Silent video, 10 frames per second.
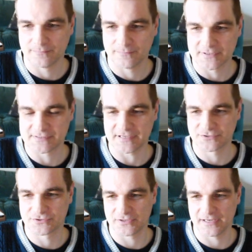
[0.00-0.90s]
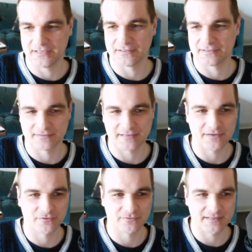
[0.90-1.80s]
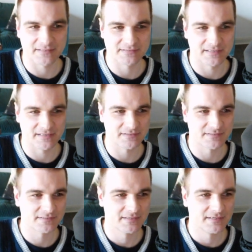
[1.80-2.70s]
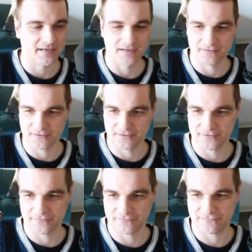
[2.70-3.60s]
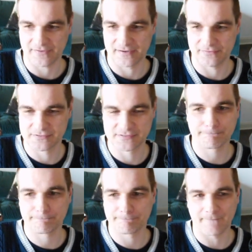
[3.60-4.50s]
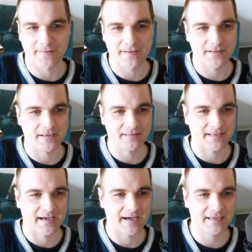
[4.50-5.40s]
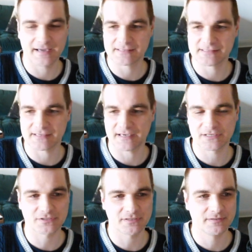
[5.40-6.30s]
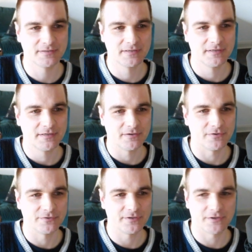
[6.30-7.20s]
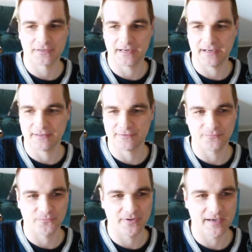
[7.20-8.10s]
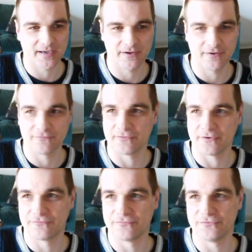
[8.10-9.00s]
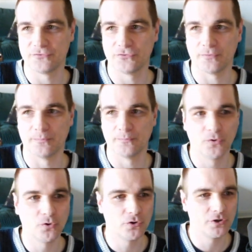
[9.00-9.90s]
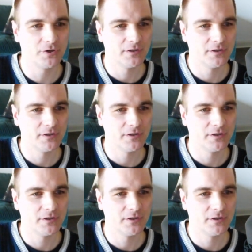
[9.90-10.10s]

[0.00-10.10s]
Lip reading: saturated 909 snares and other founds. In the hi-hat section, on the other hand, we have a few more